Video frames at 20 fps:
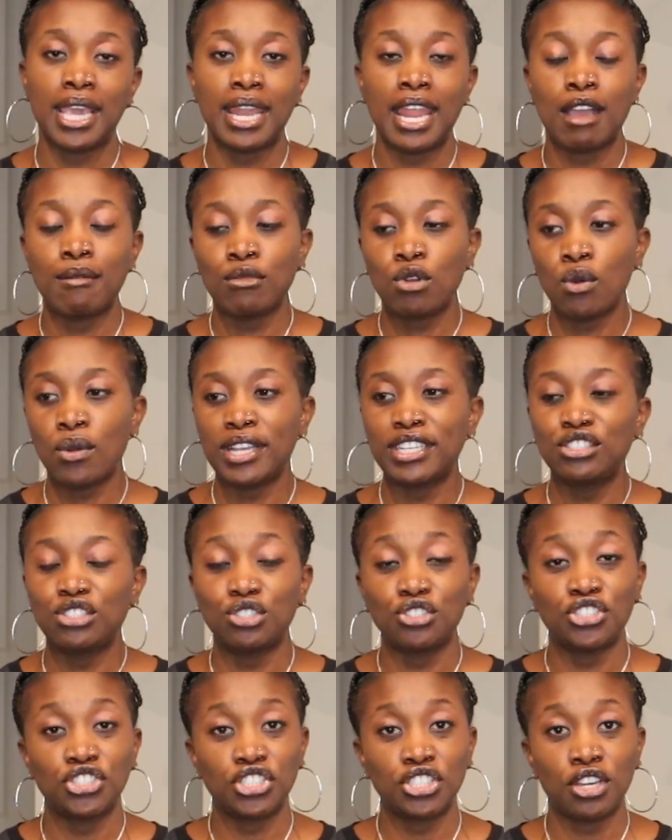And I'm going
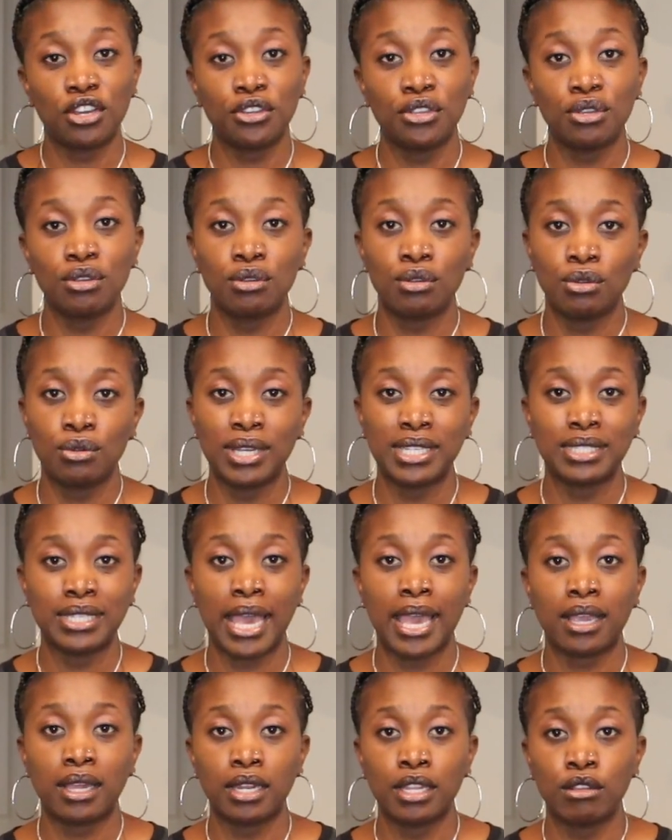to show you
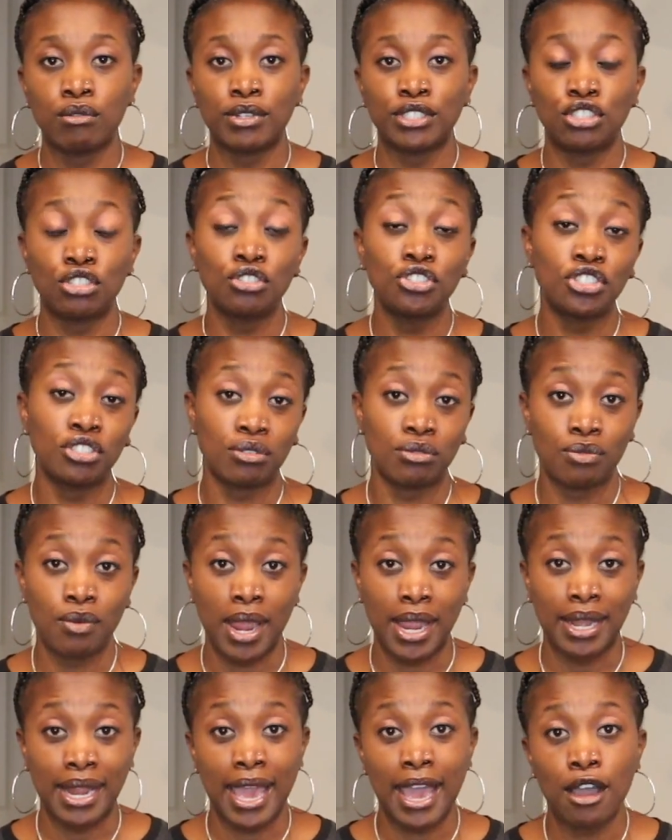exactly what you should
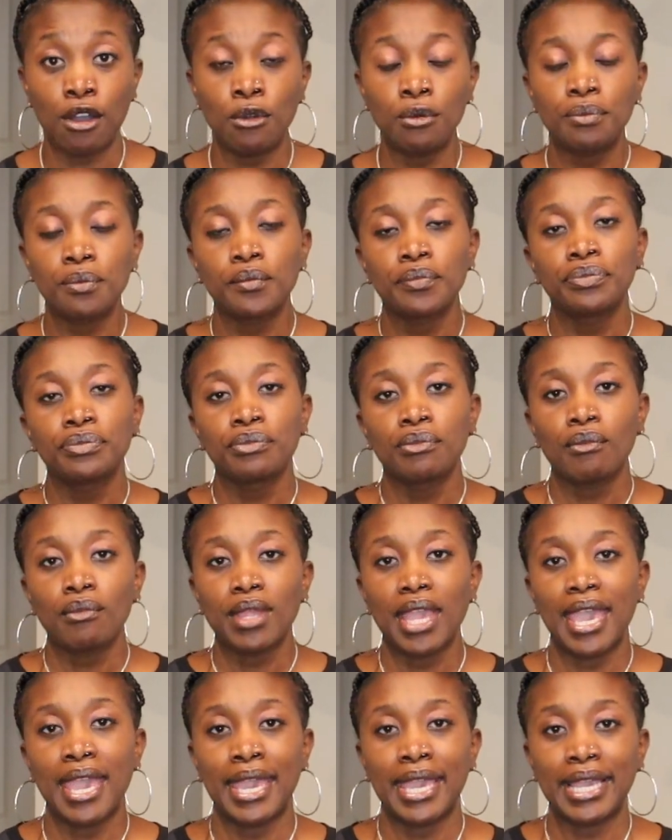write out.
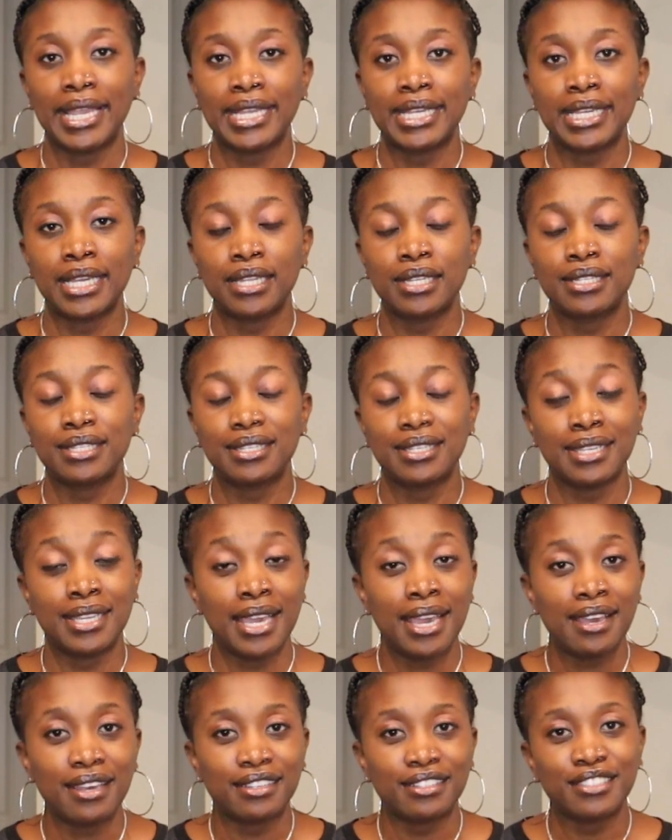And
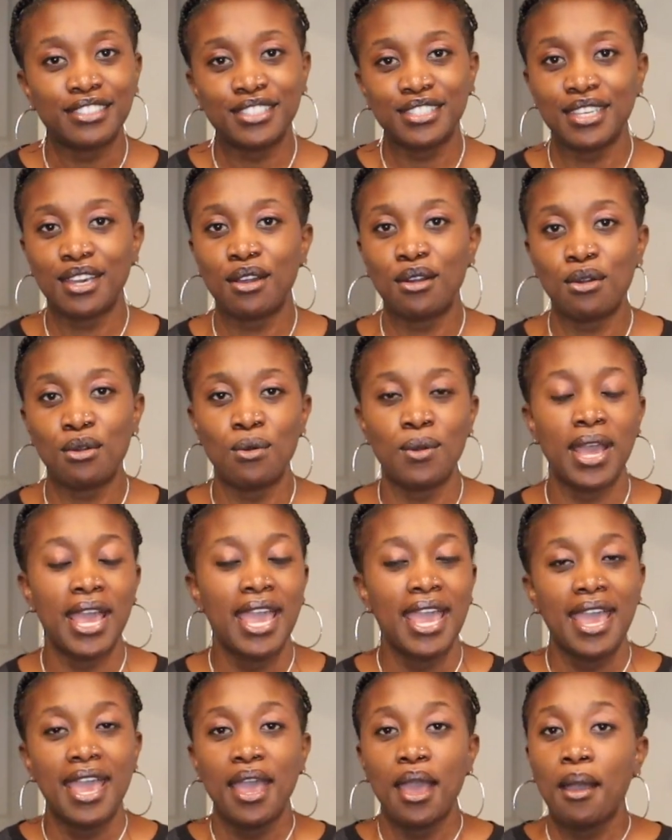yeah,
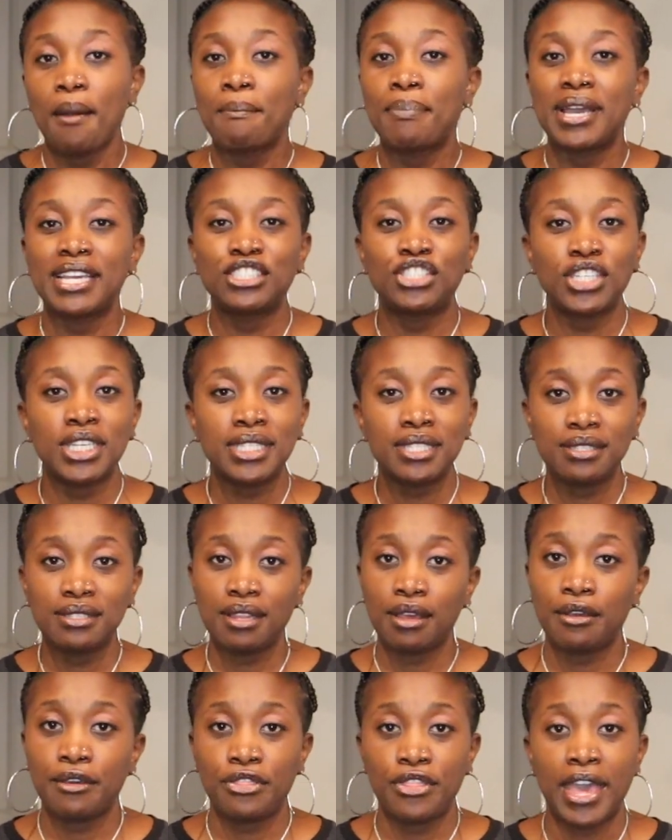so, but just
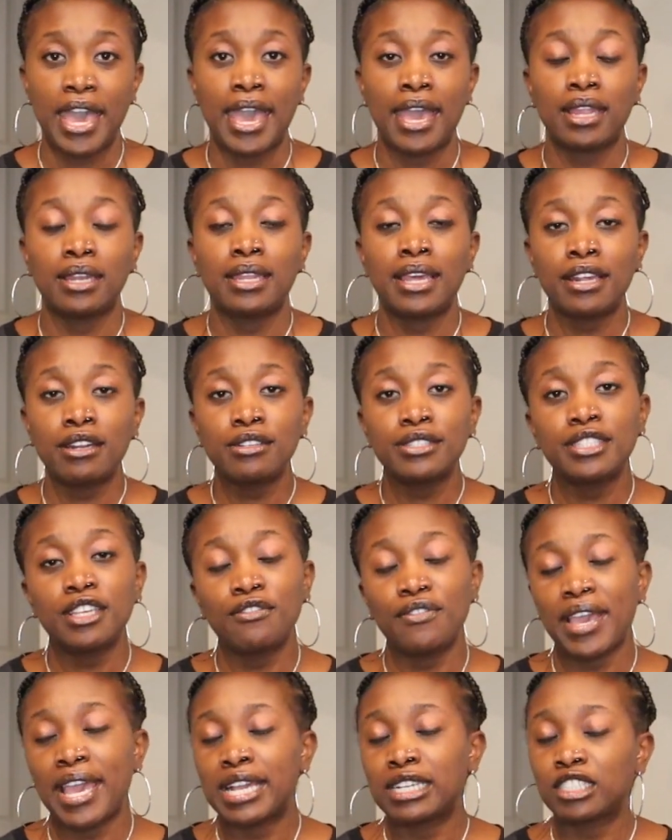know that letters
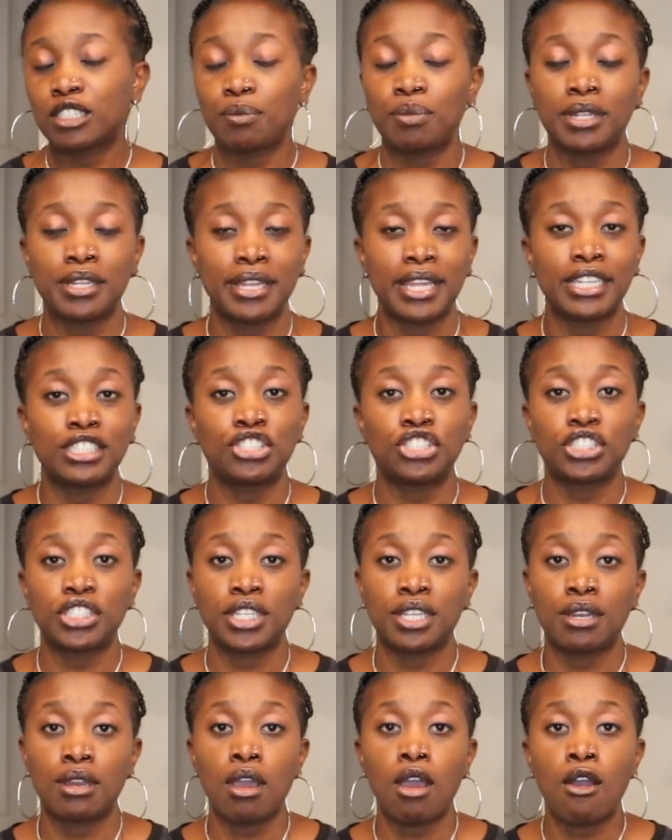of
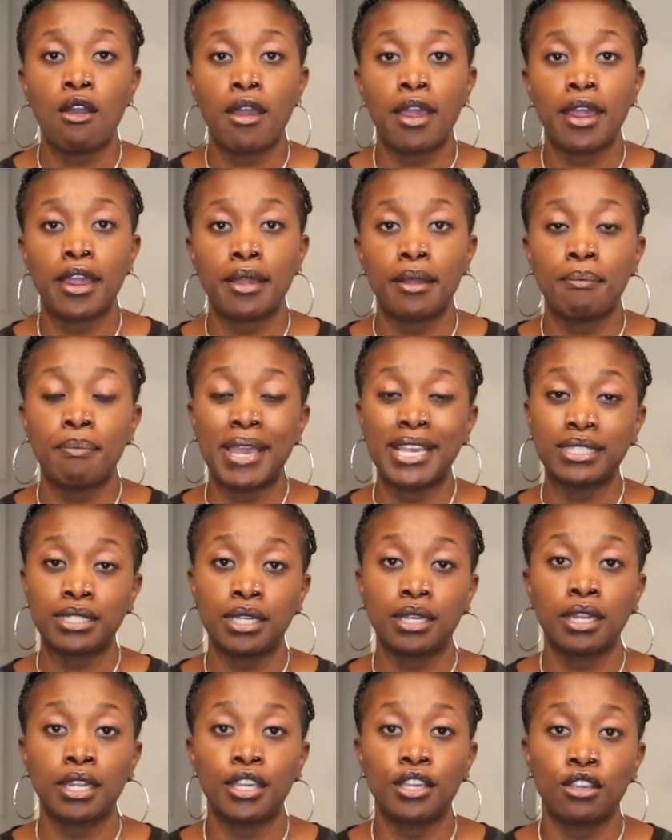explanation are
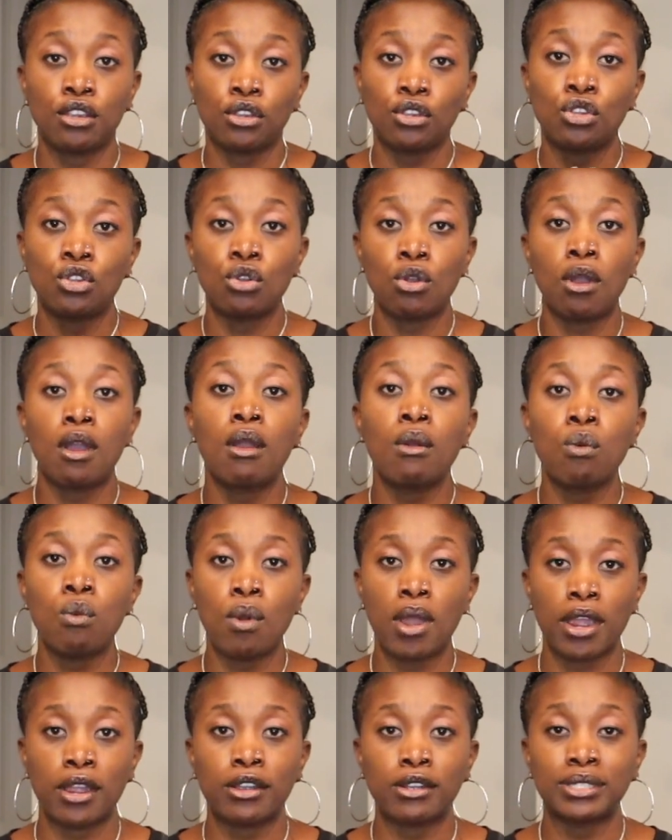basically your
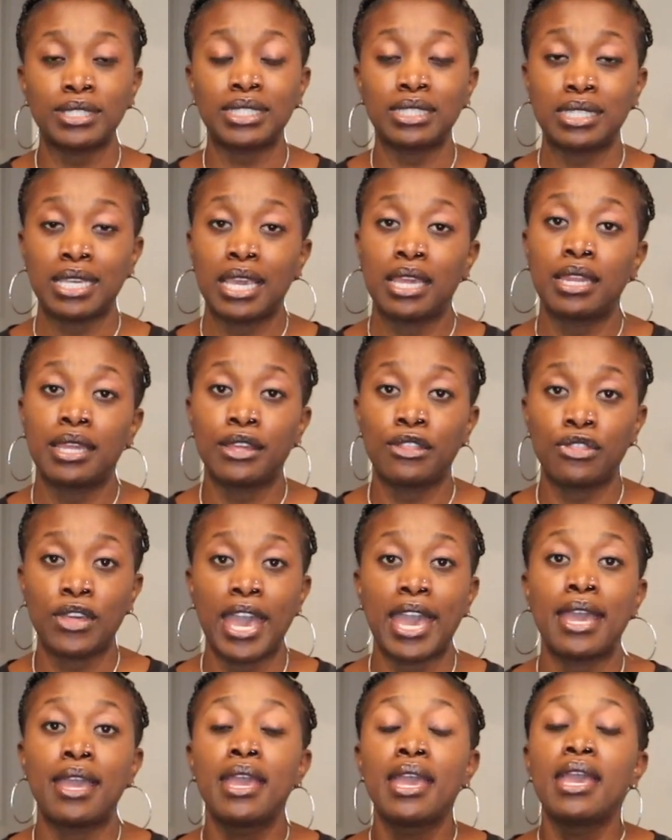words stating
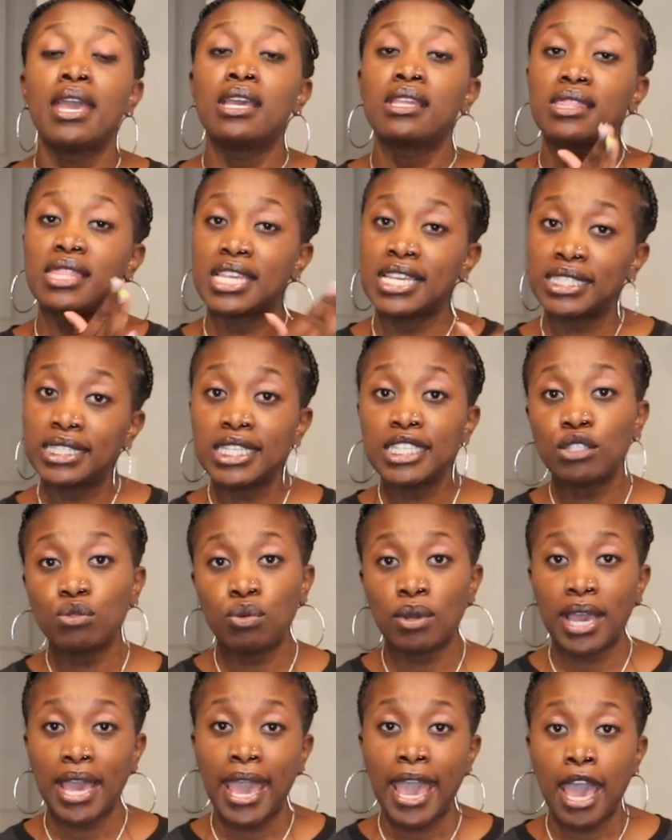that this is
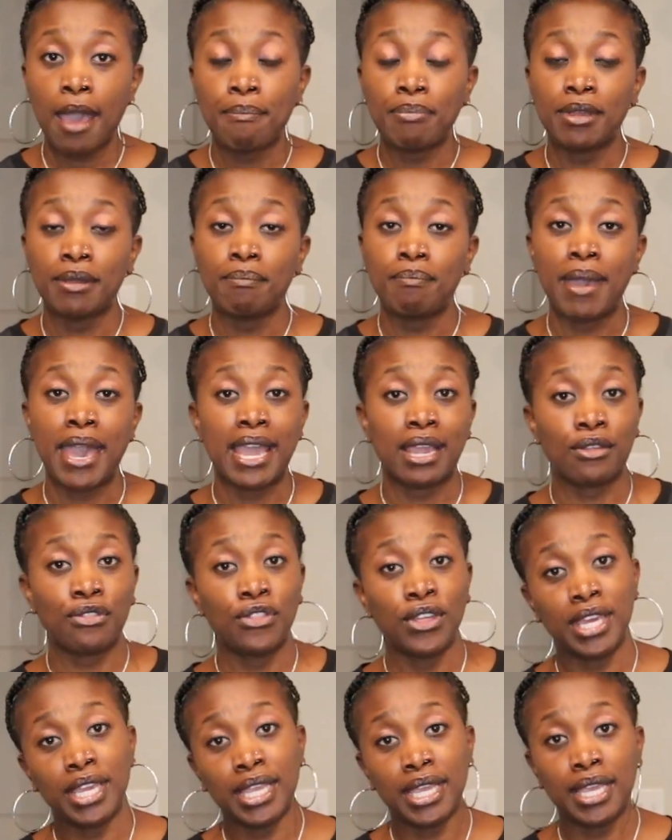what happened
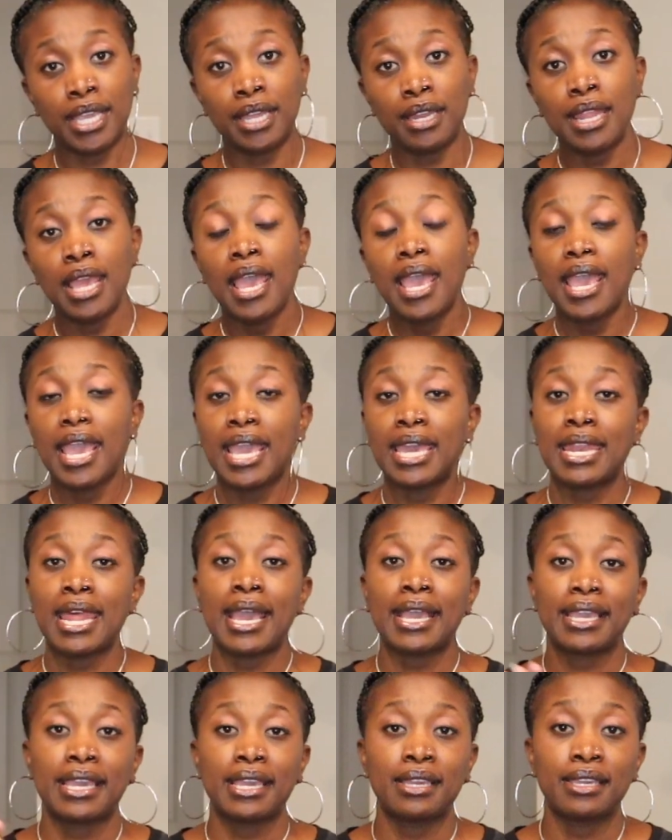back then, and
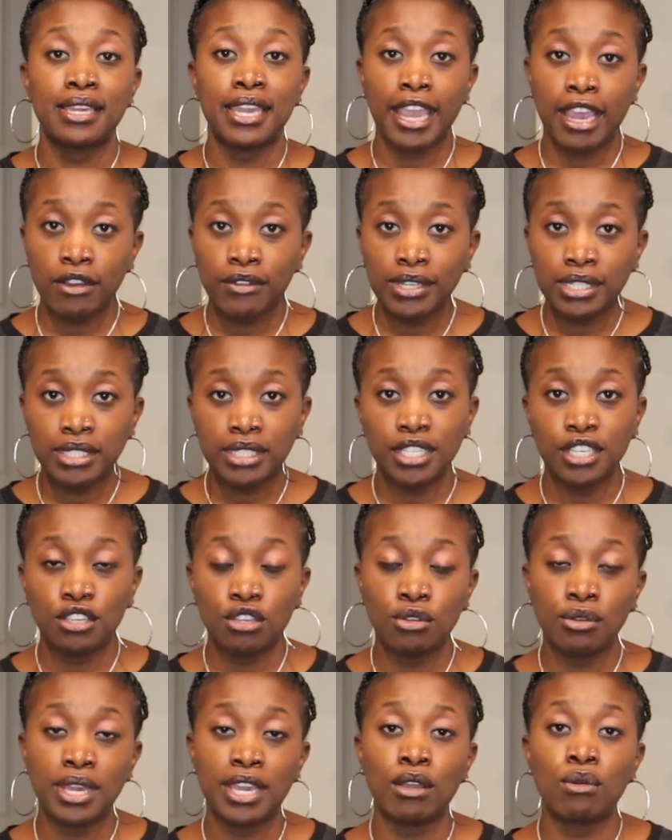I can
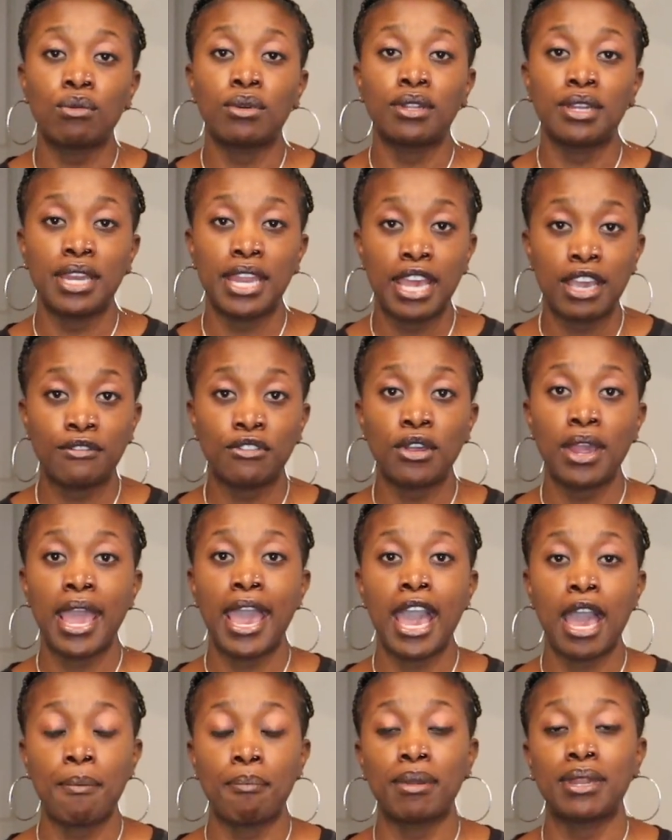guarantee you it will never
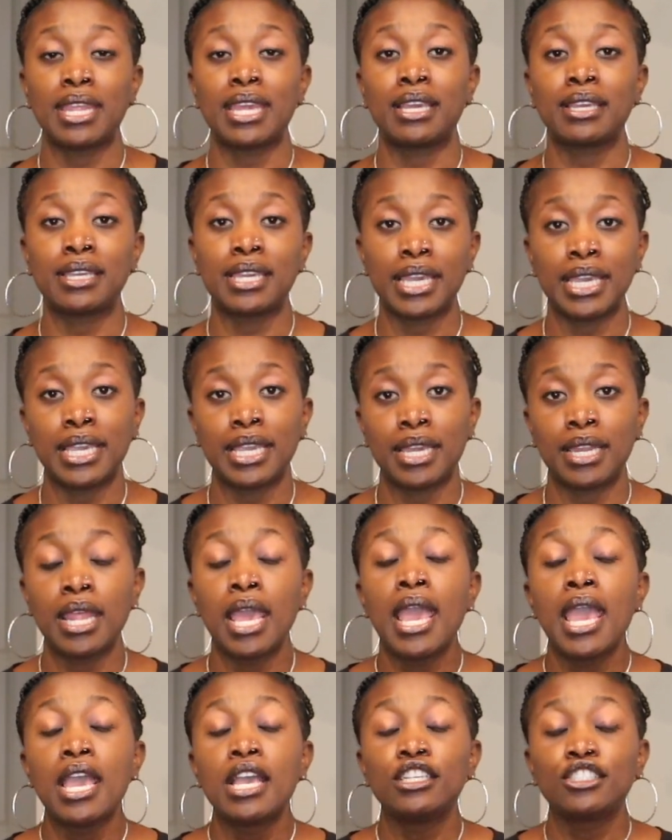happen again.